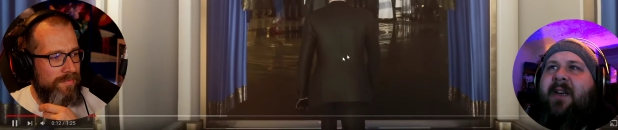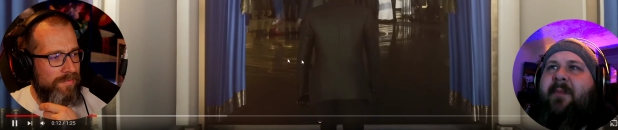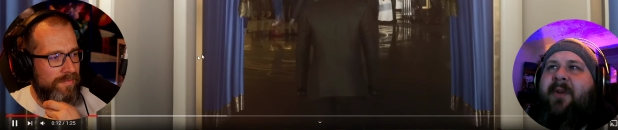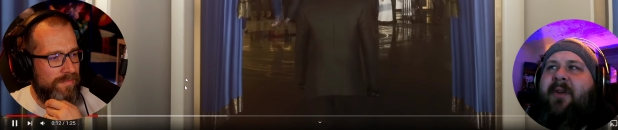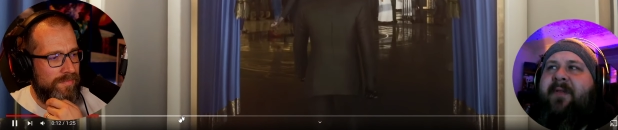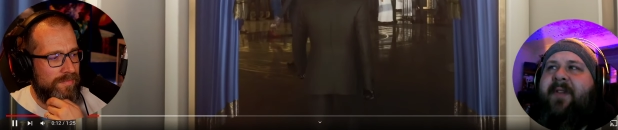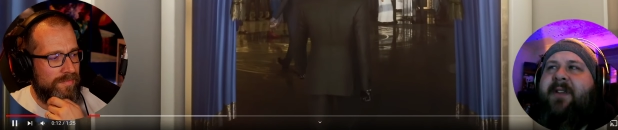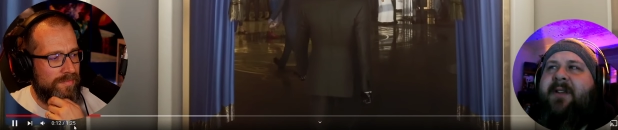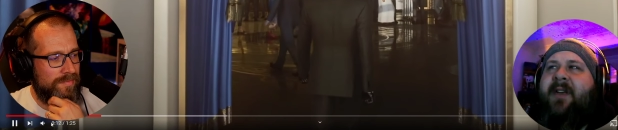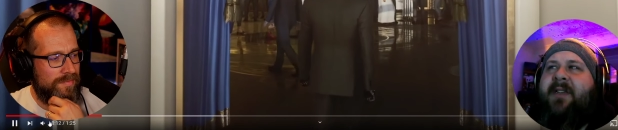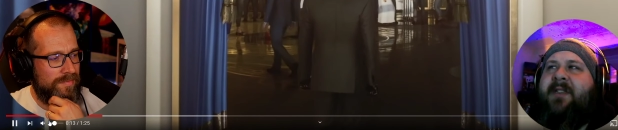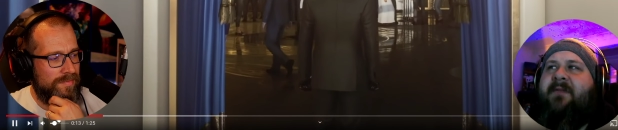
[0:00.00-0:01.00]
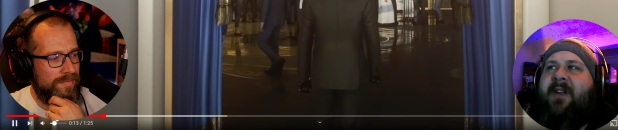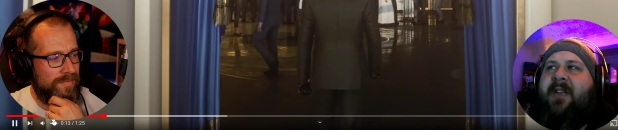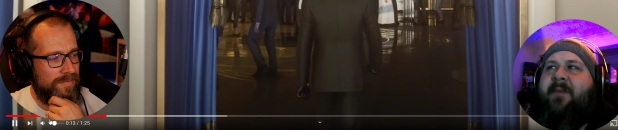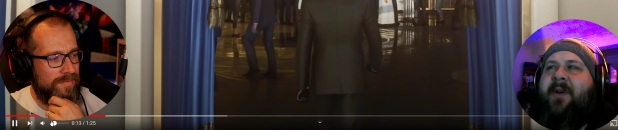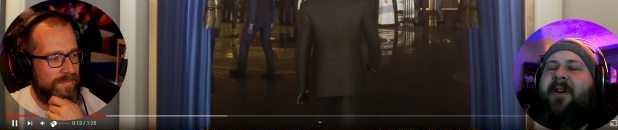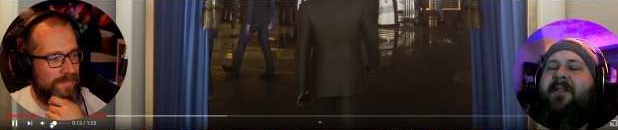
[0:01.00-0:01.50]
Speaker 1: like moving, it has to really
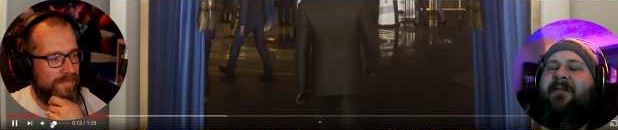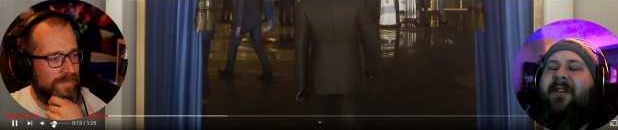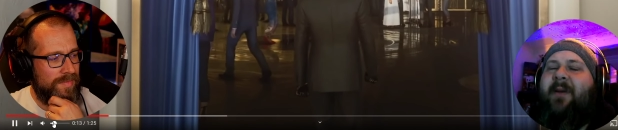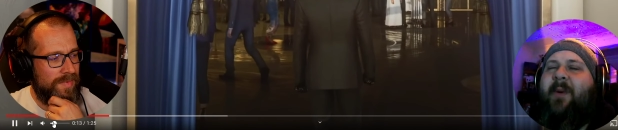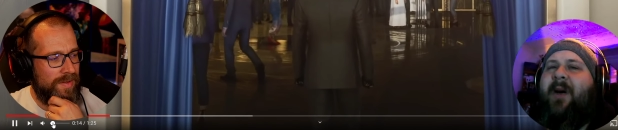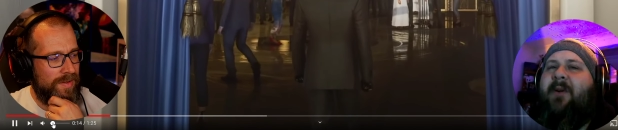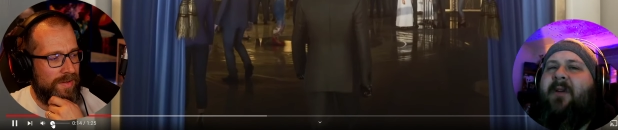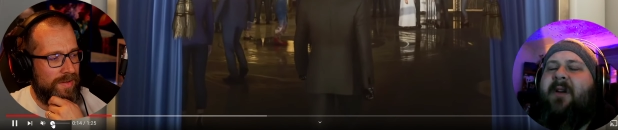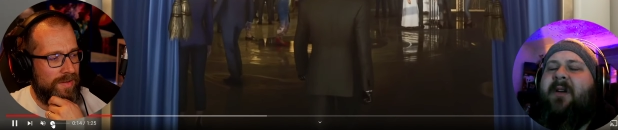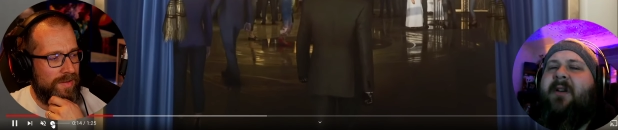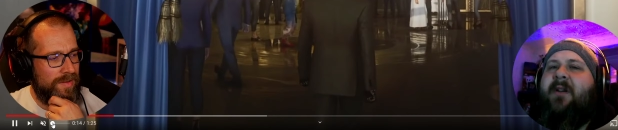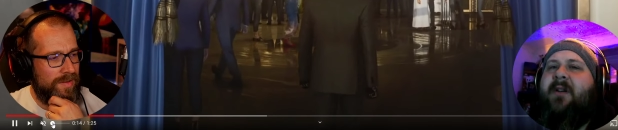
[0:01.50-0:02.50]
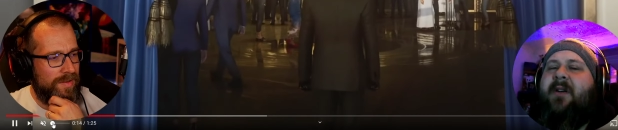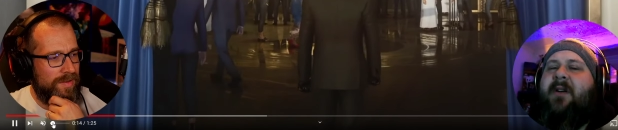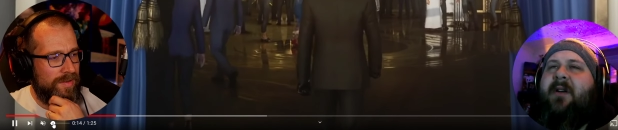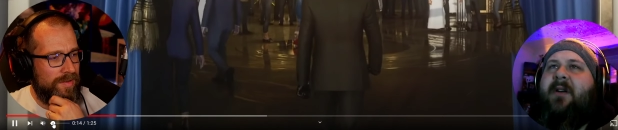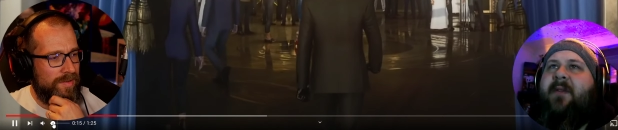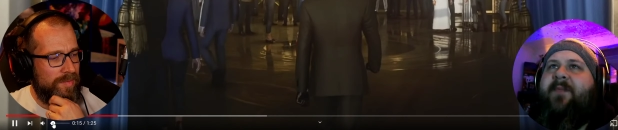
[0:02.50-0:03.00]
work really well.
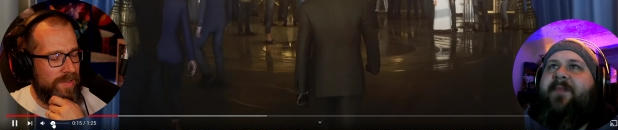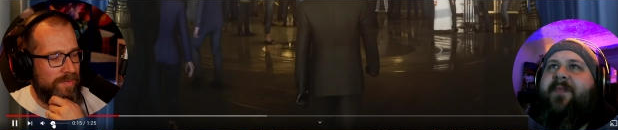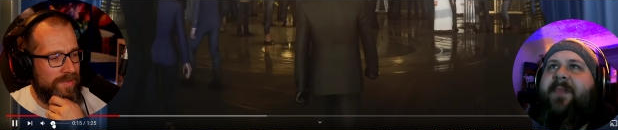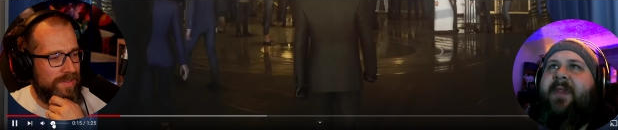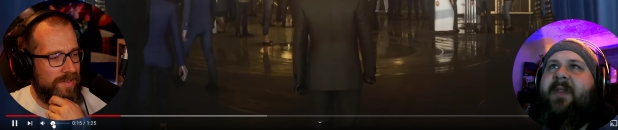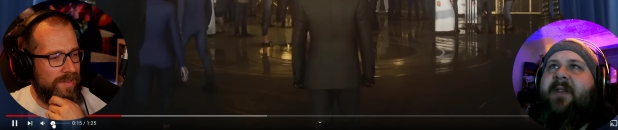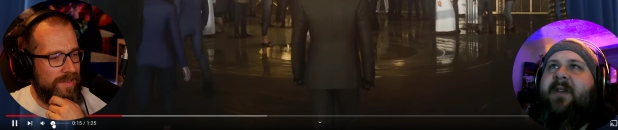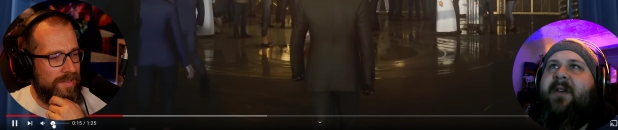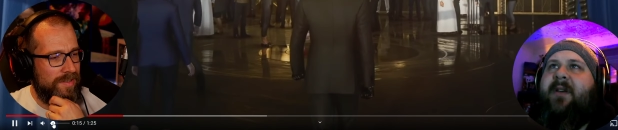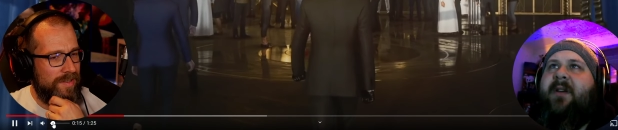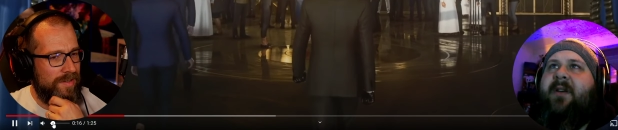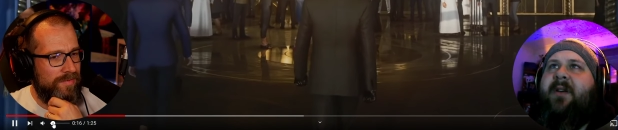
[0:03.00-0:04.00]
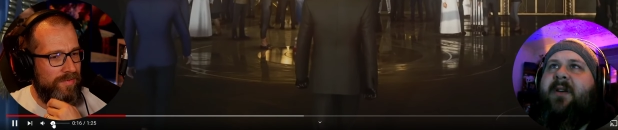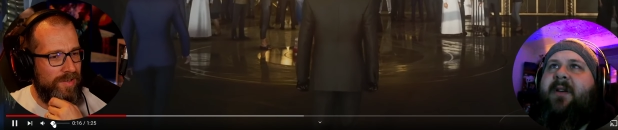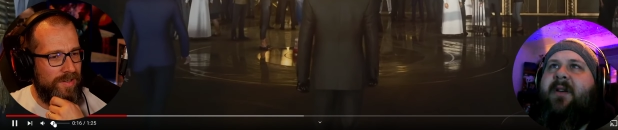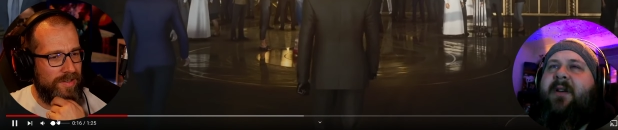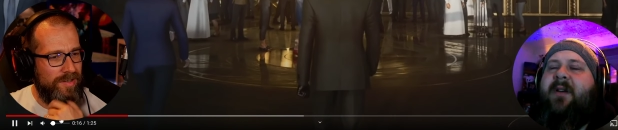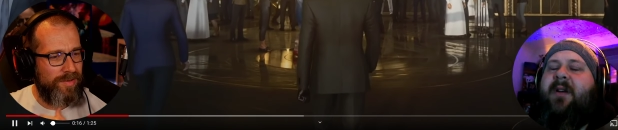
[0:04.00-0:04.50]
Speaker 2: People say they have
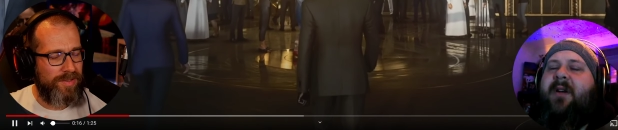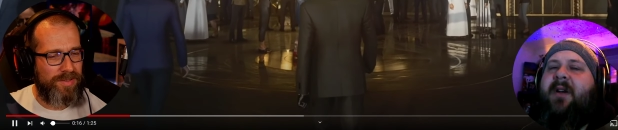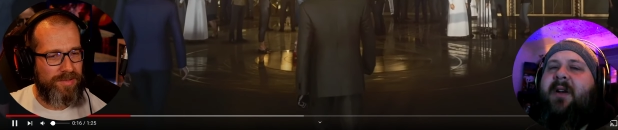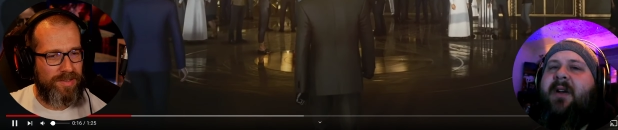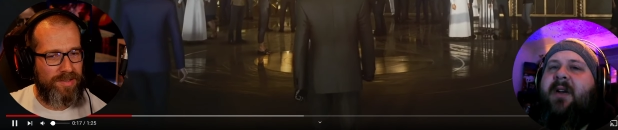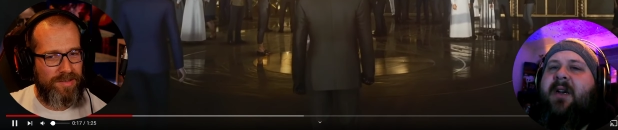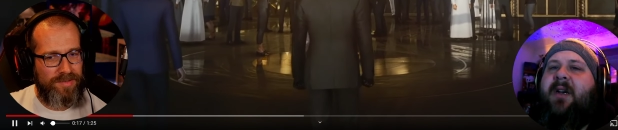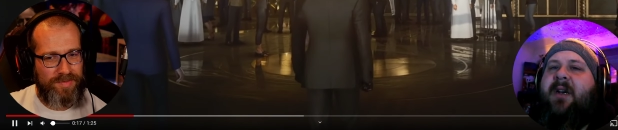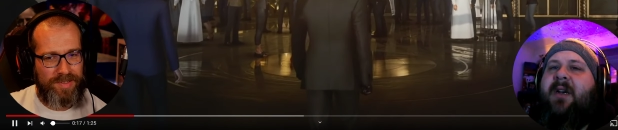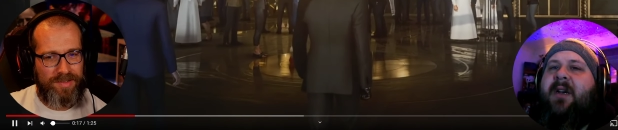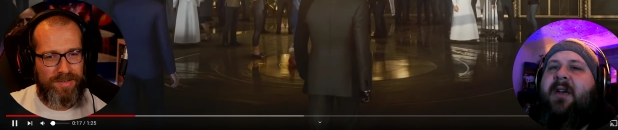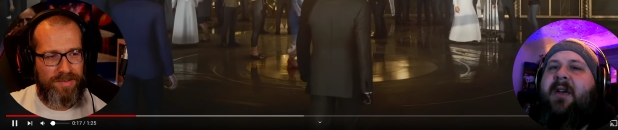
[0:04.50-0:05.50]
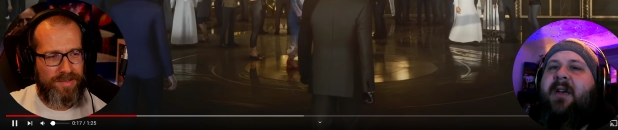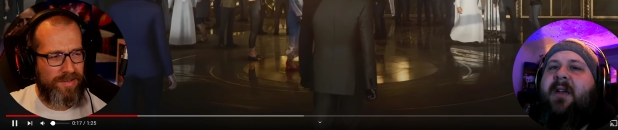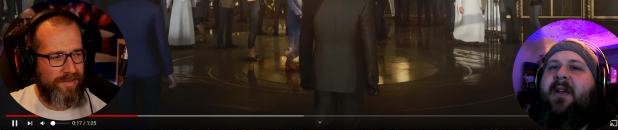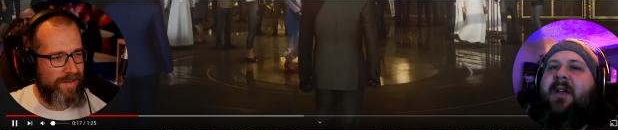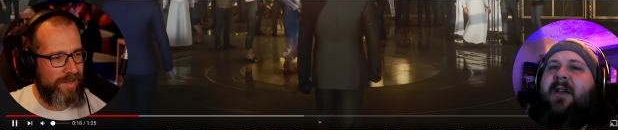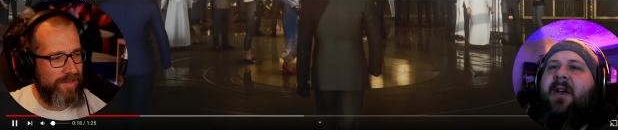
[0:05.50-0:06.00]
vertigo issues a lot in VR. I don't
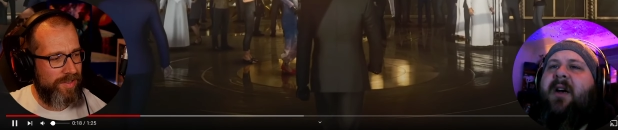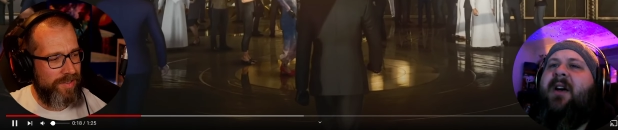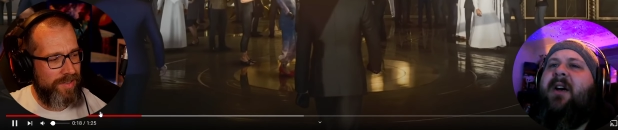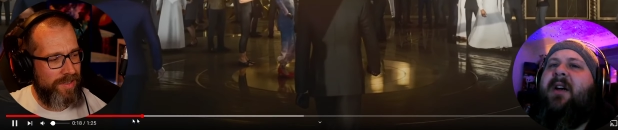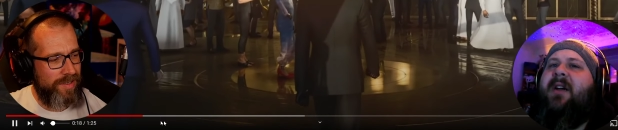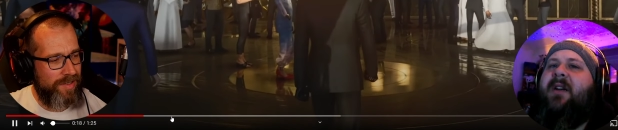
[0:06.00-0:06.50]
actually.